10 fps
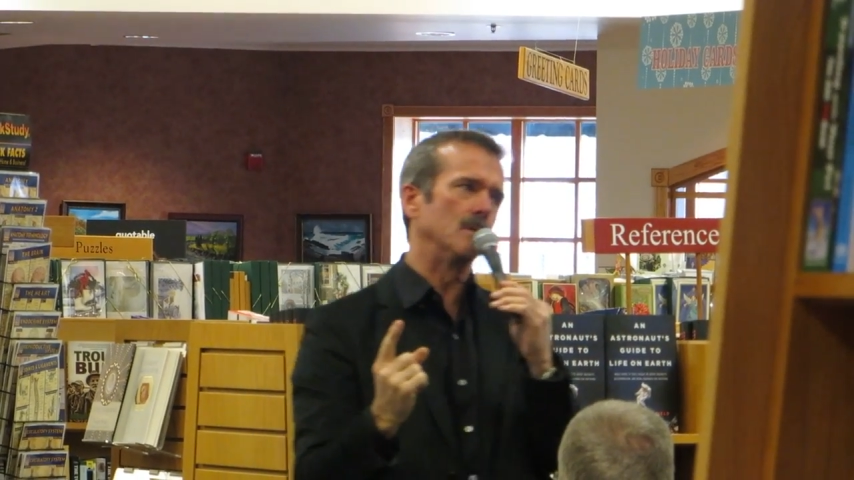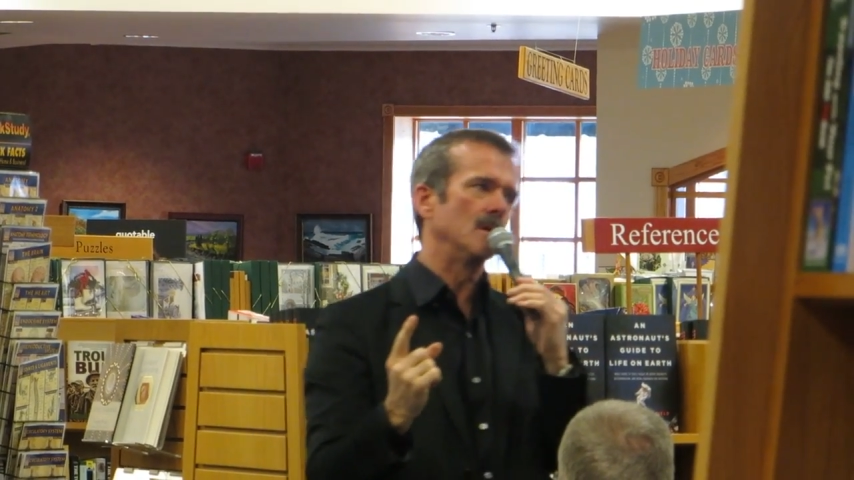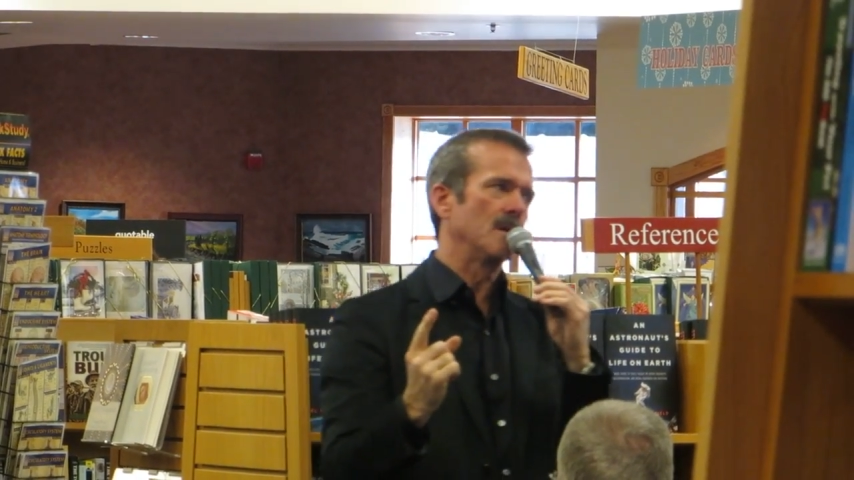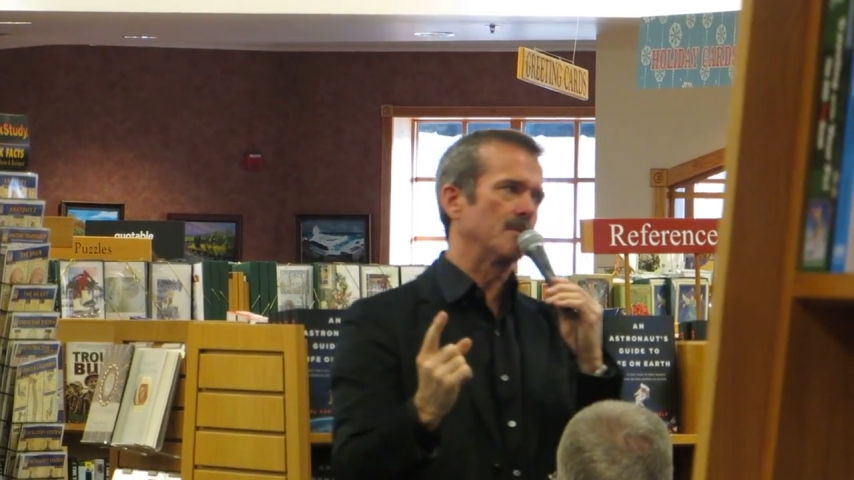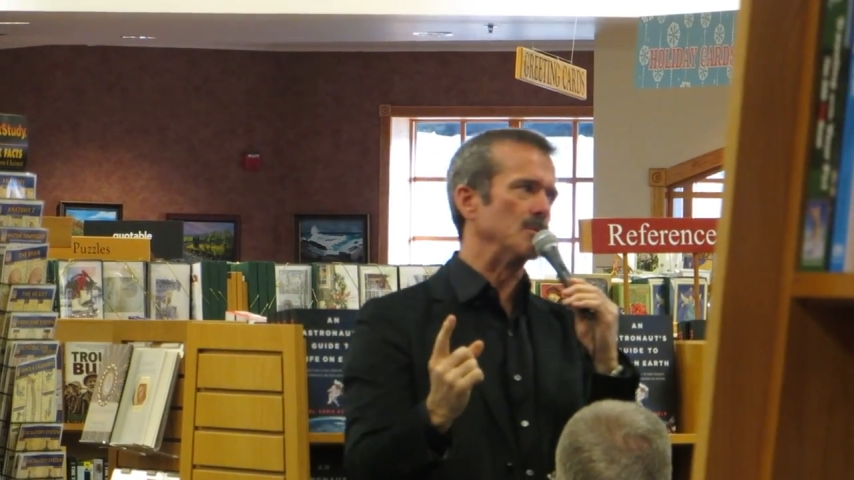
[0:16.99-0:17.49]

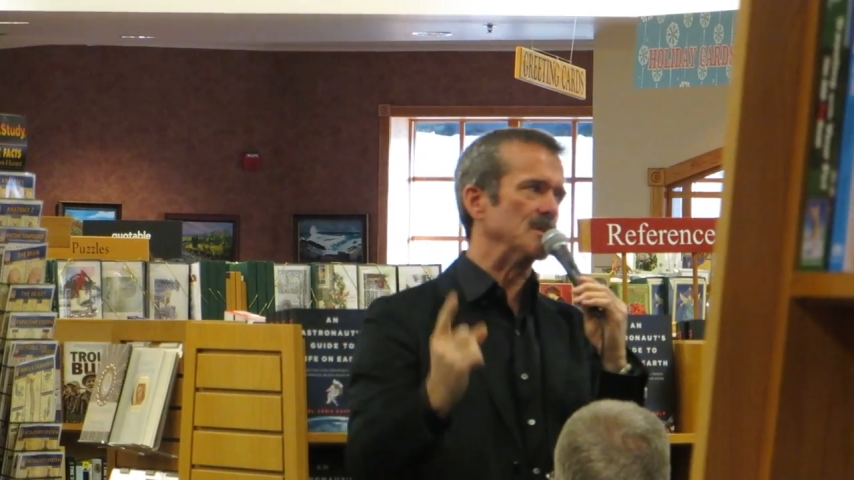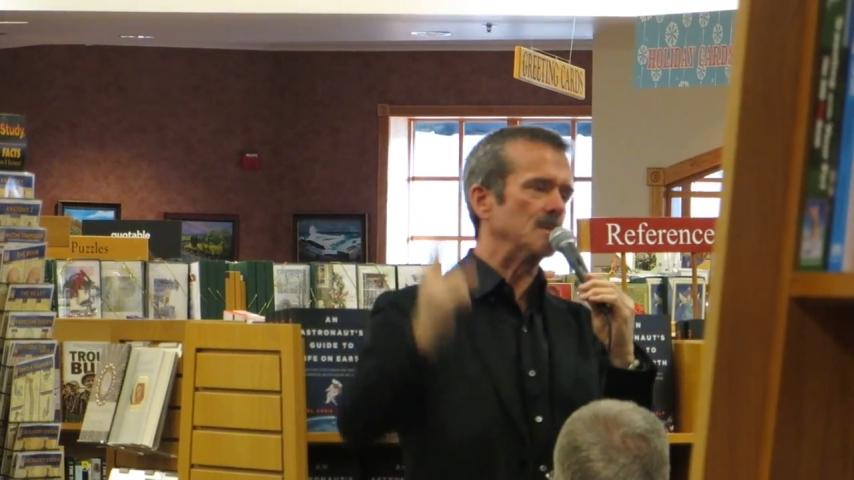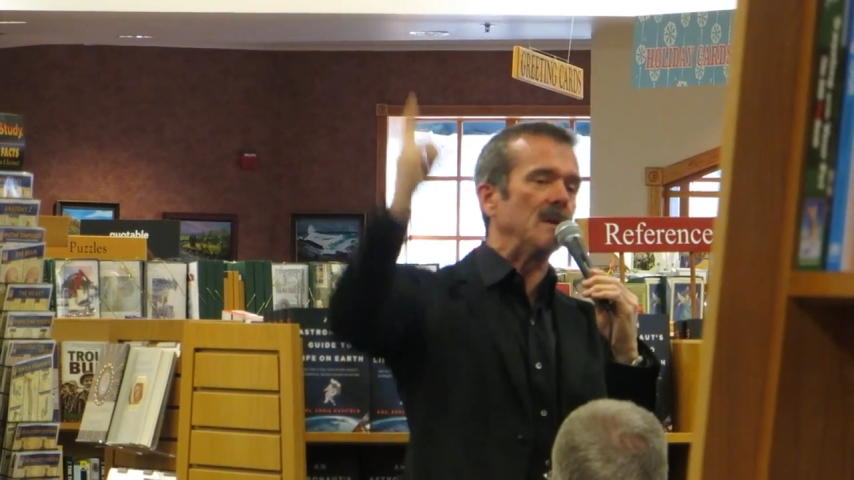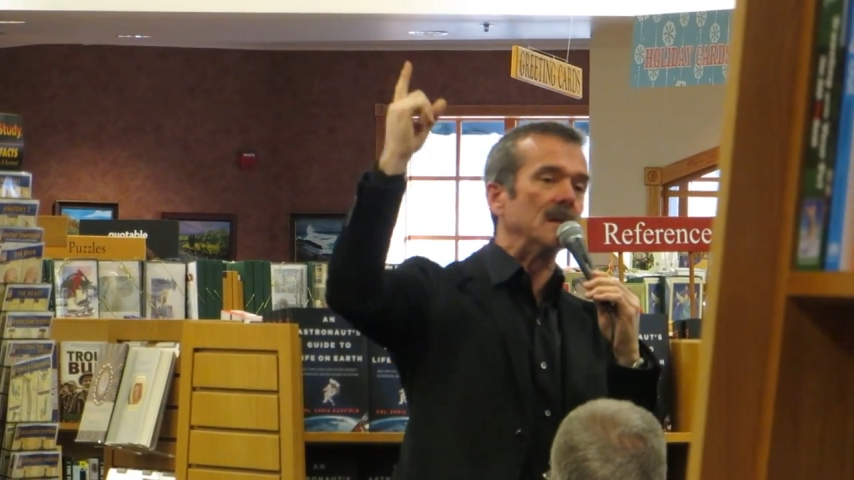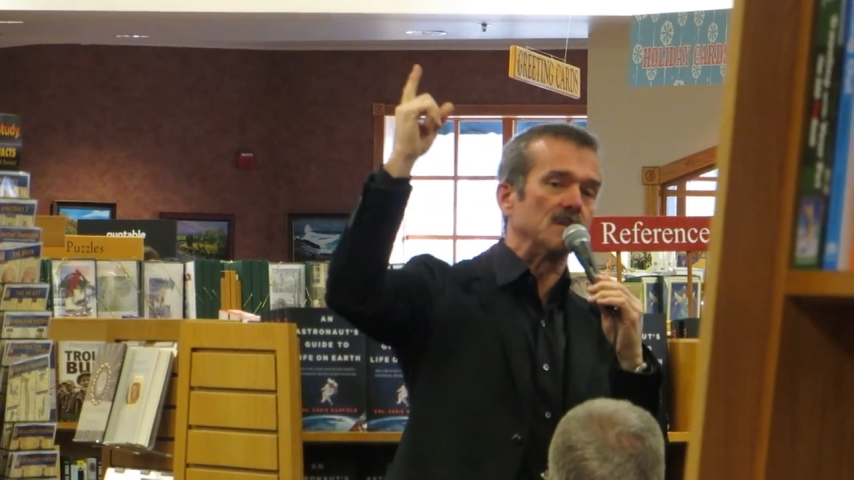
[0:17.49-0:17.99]
through the
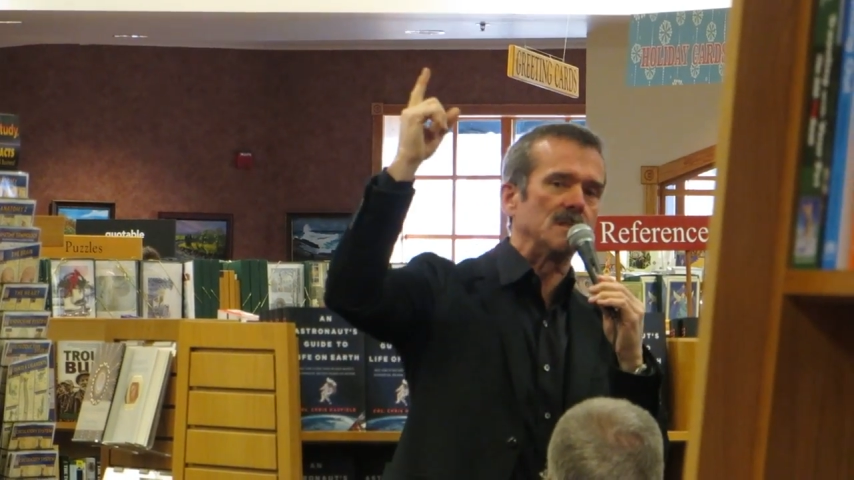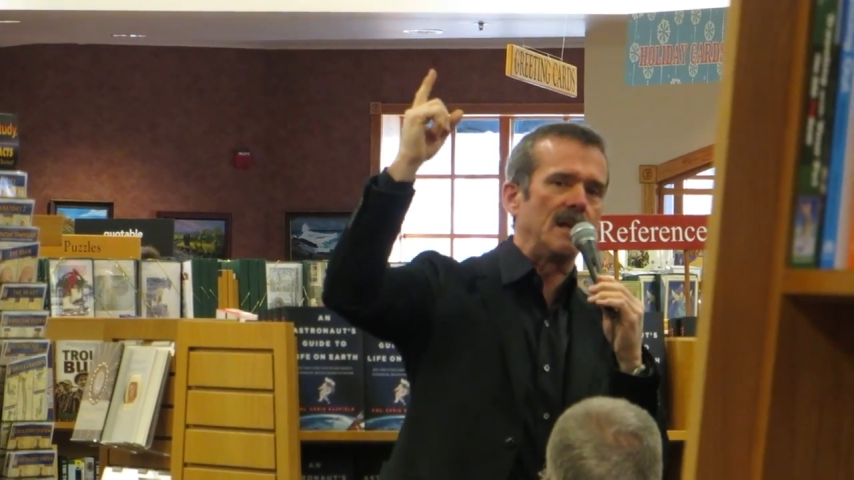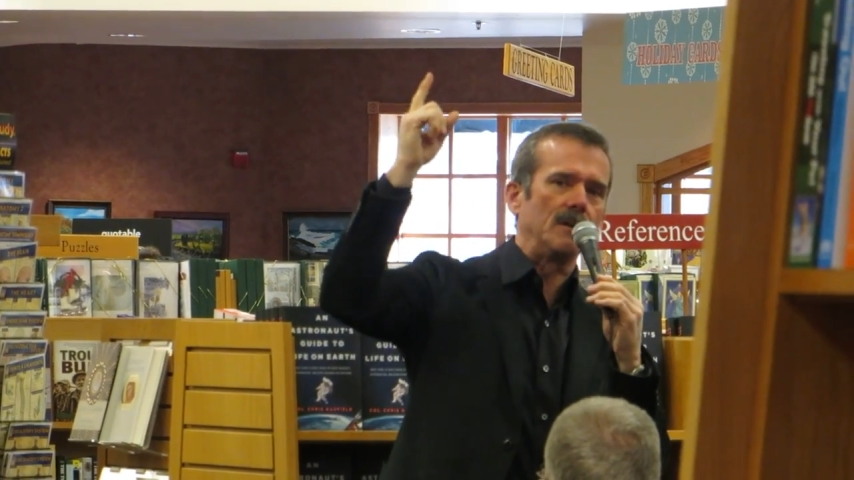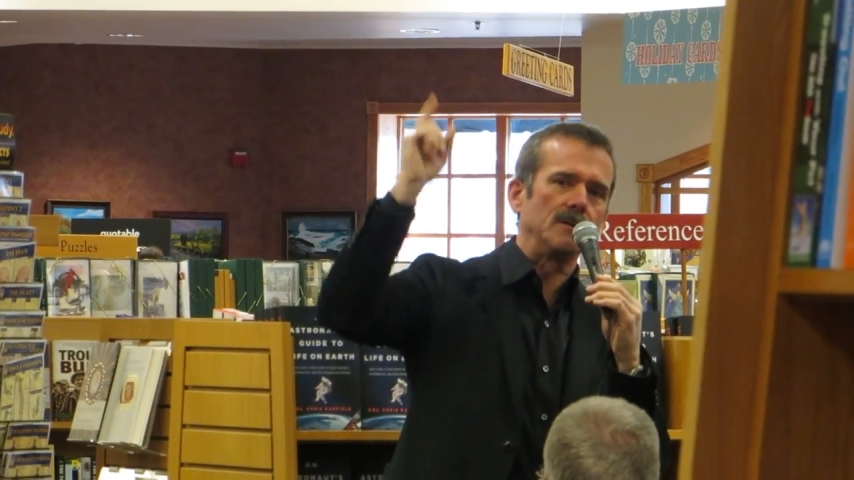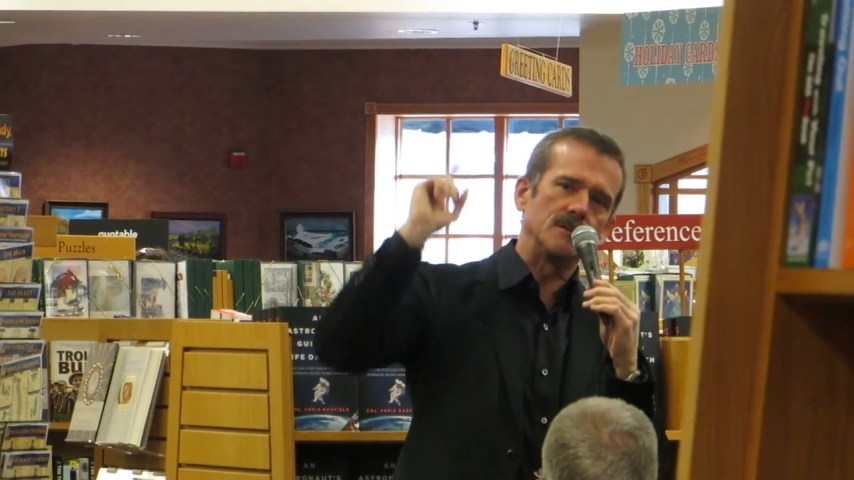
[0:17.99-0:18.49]
speed of
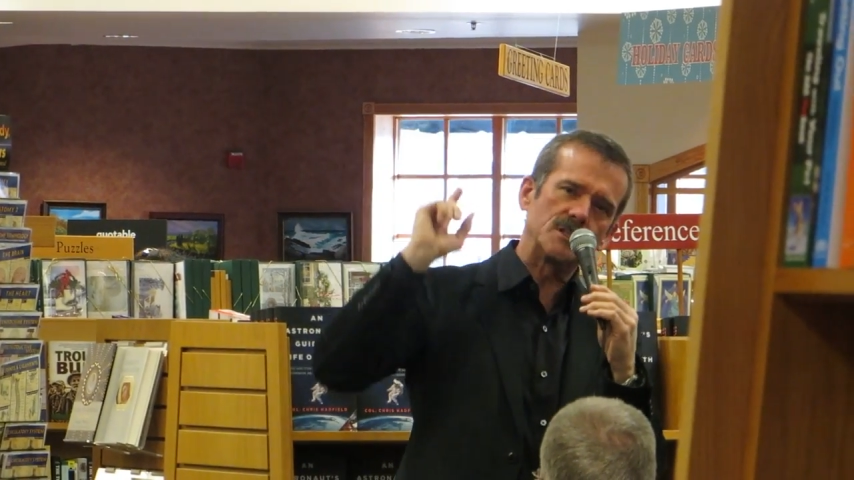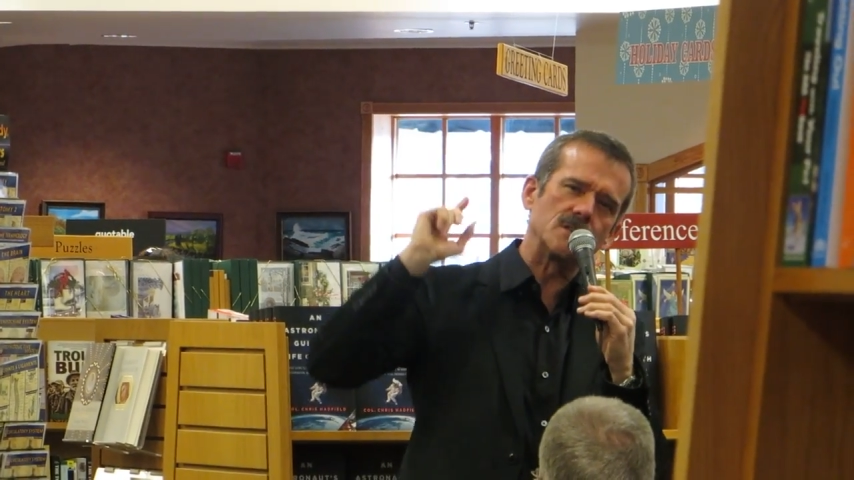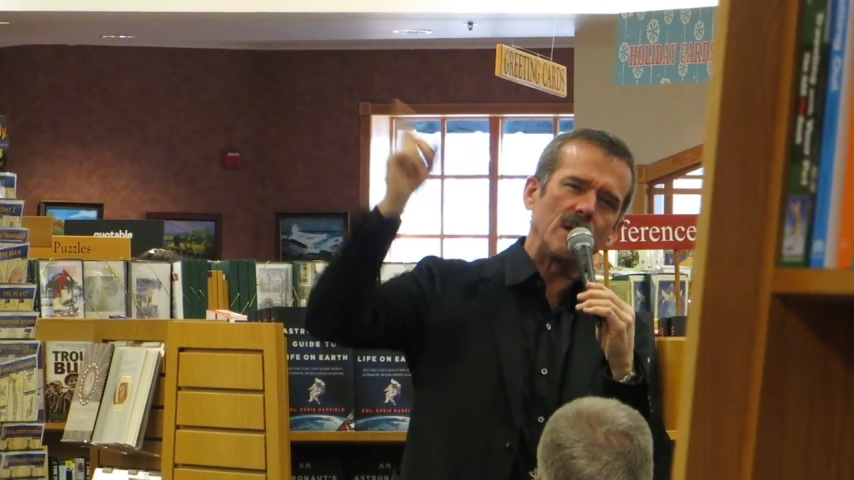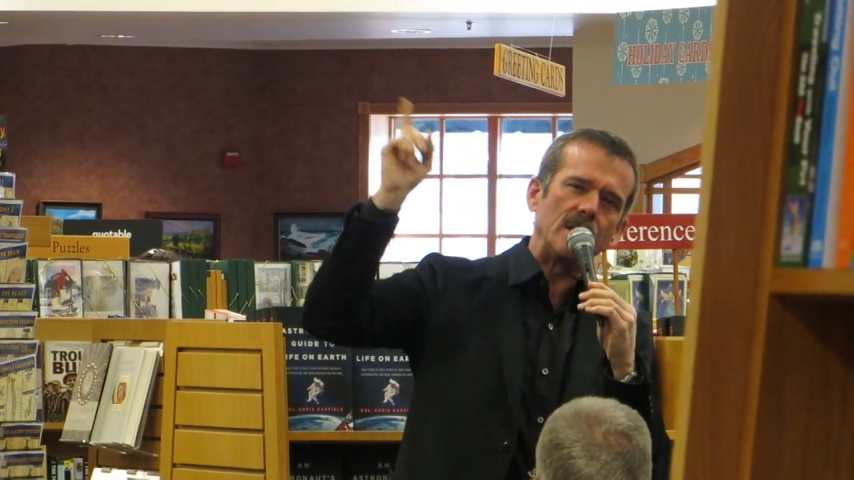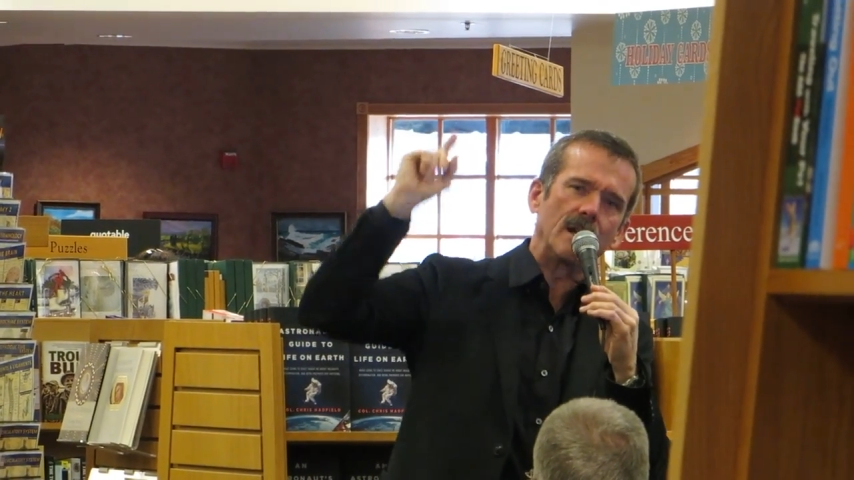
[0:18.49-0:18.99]
sound,
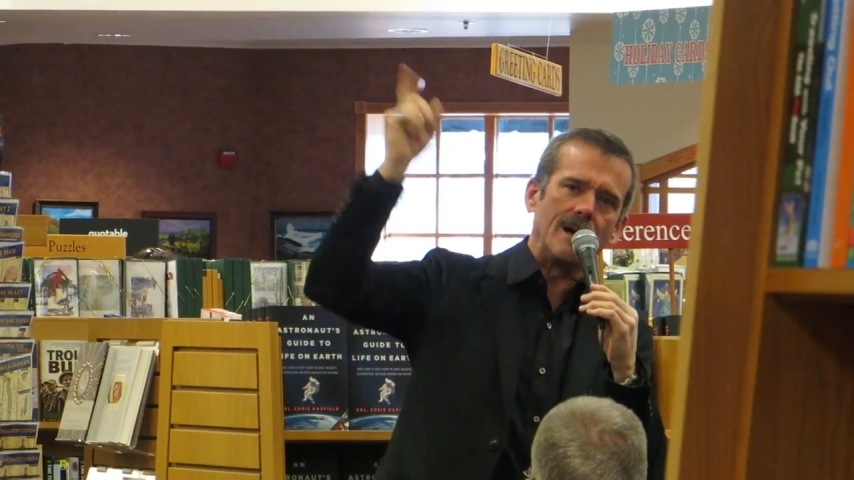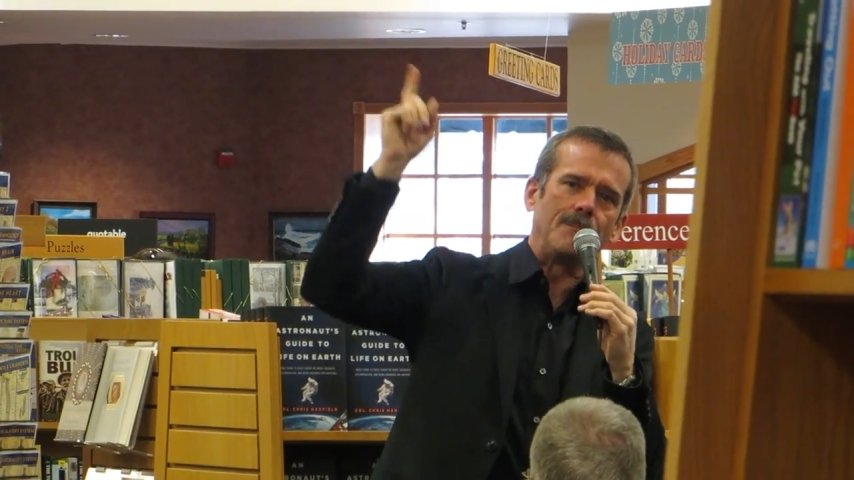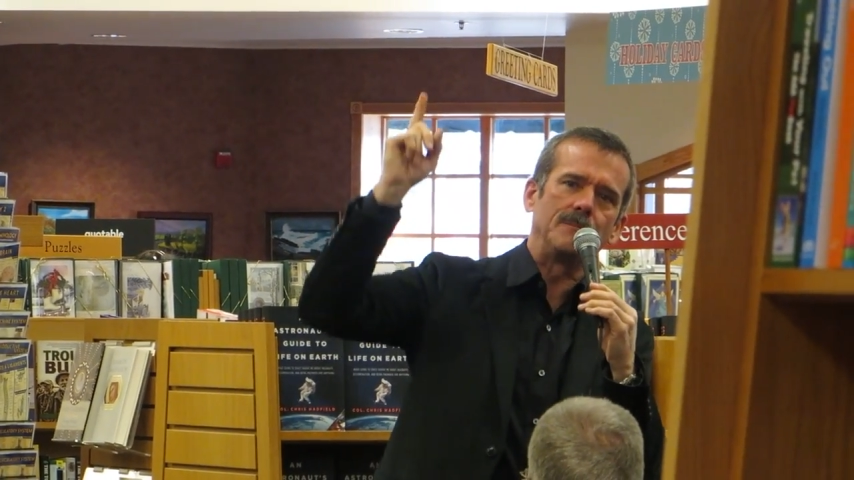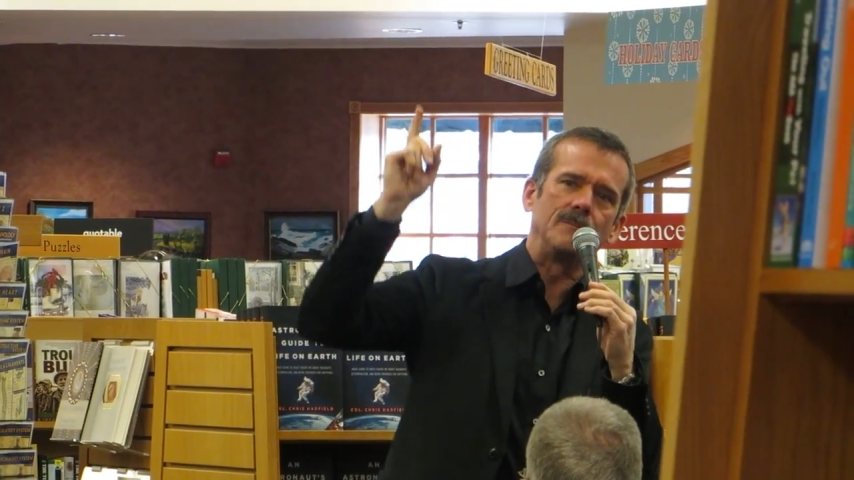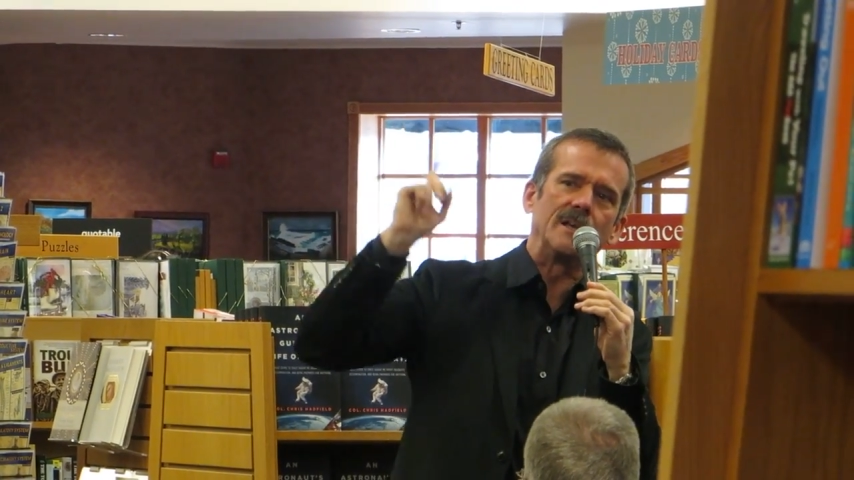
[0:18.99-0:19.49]
straight up,